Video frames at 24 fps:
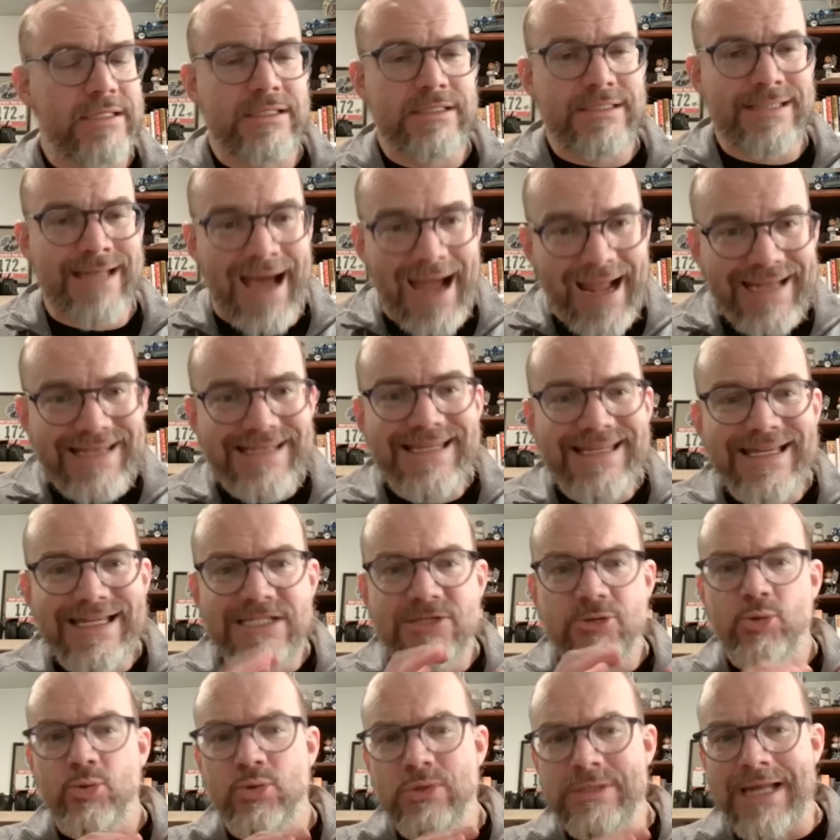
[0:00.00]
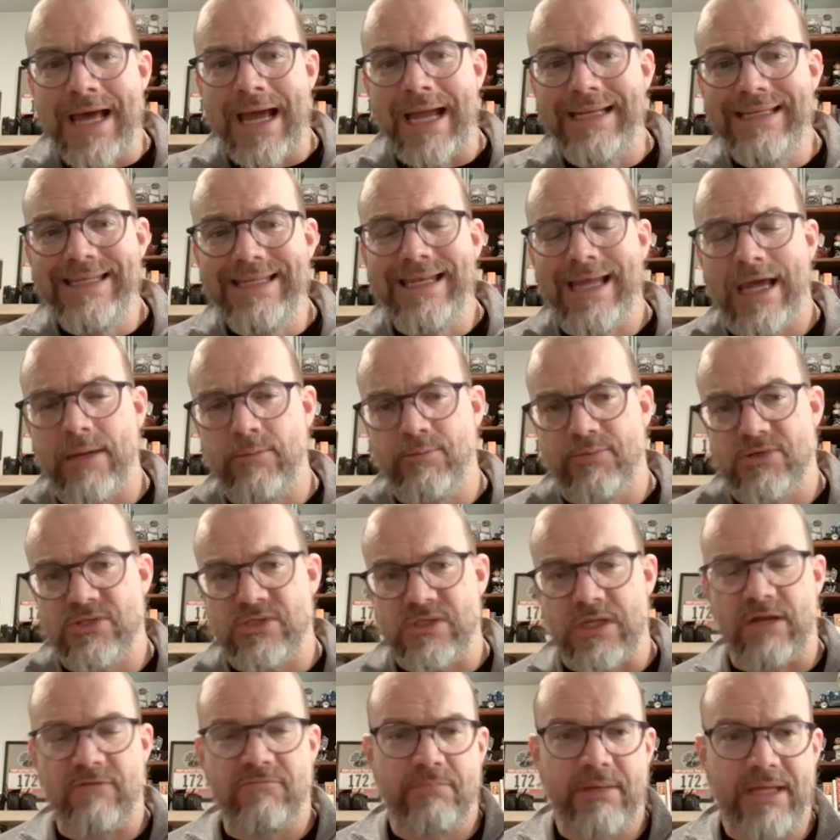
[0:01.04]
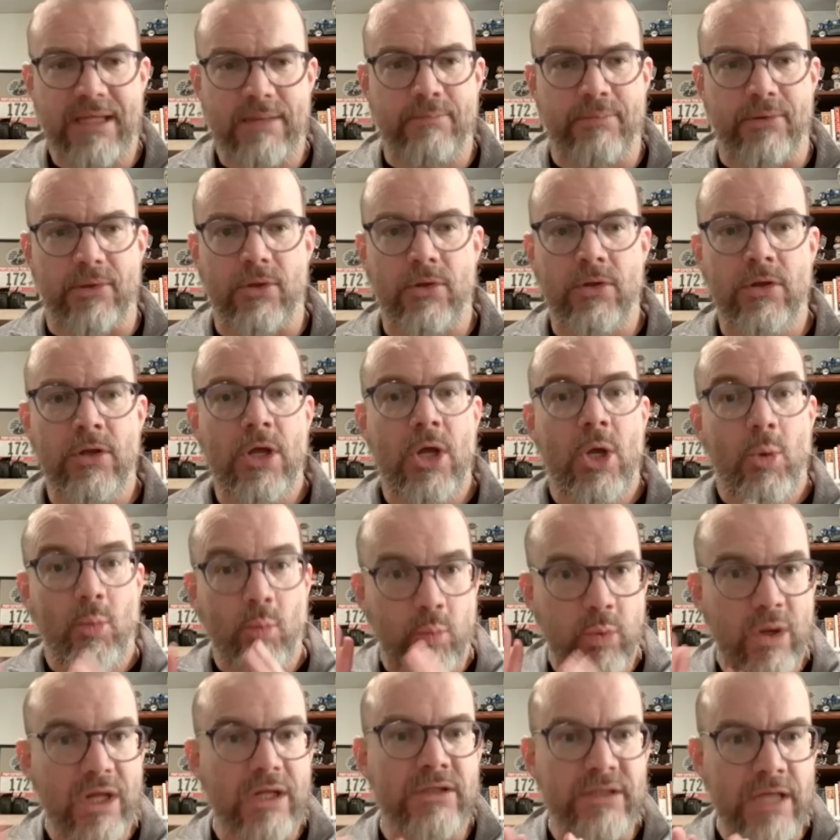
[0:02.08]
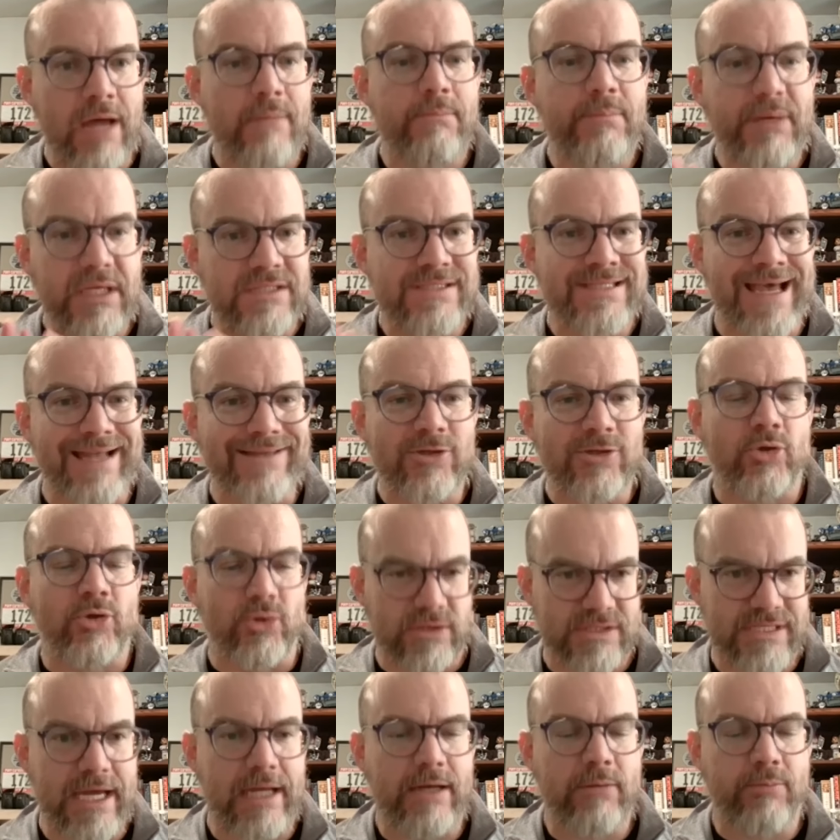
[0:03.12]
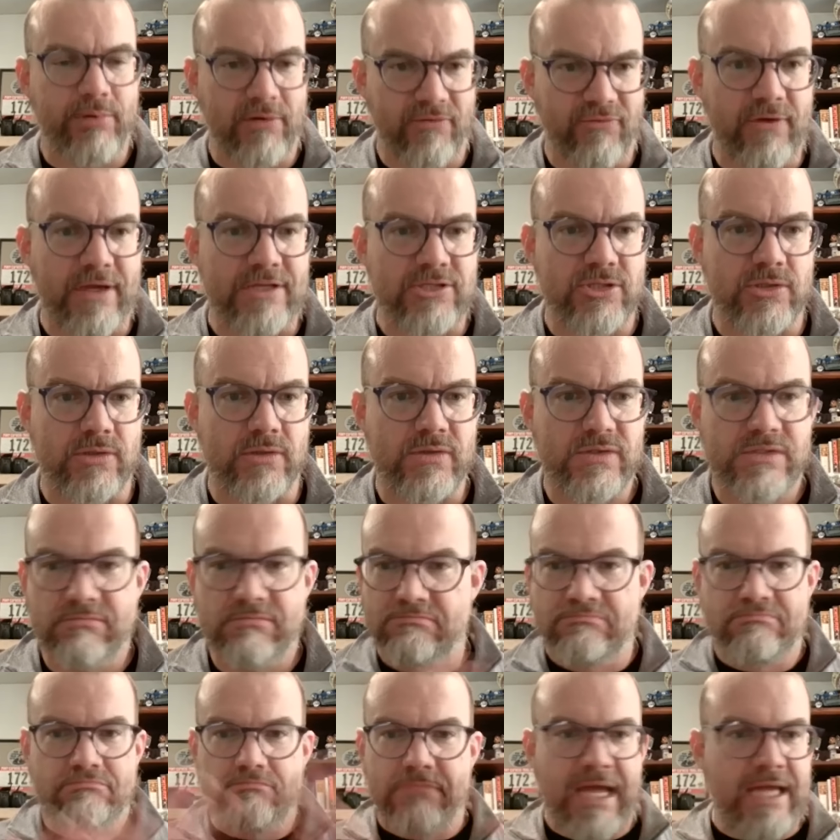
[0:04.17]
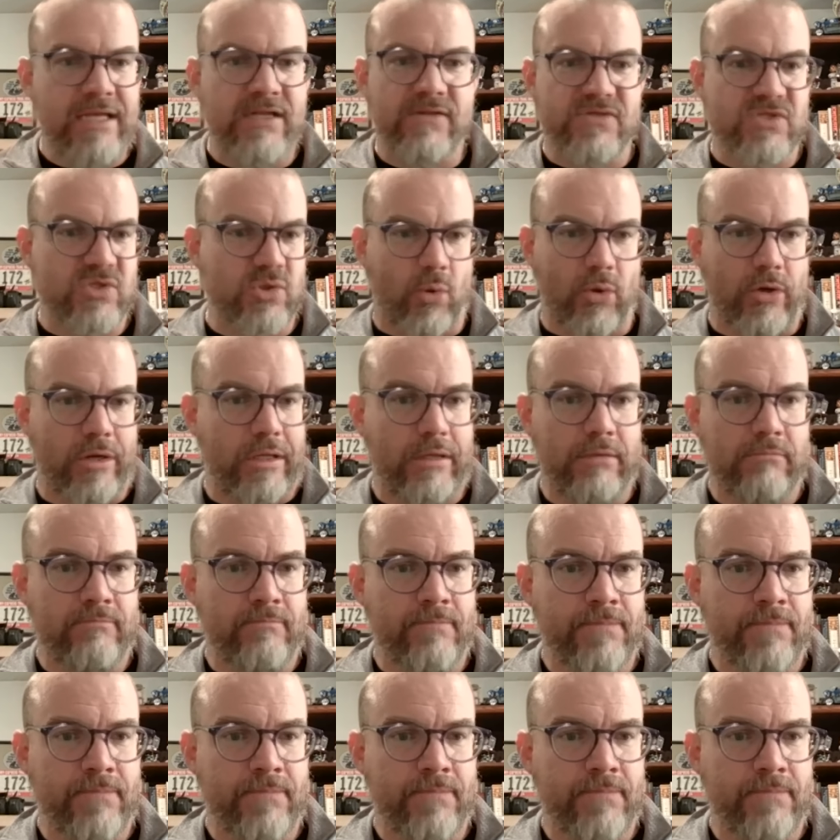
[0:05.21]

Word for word: 90 to 99% of people will not be technical data professionals. End of story.